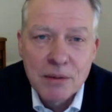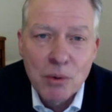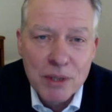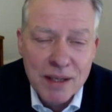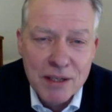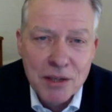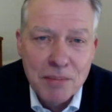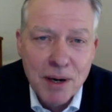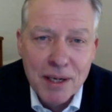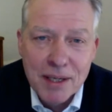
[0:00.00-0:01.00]
down the
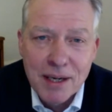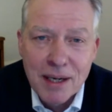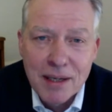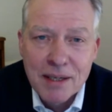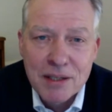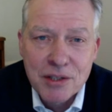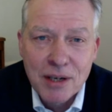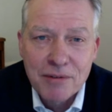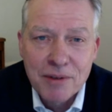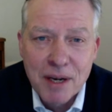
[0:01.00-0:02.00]
supermarket aisle and it's
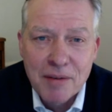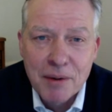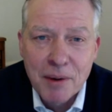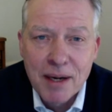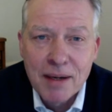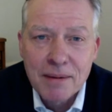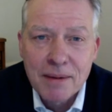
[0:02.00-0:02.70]
junk food everywhere.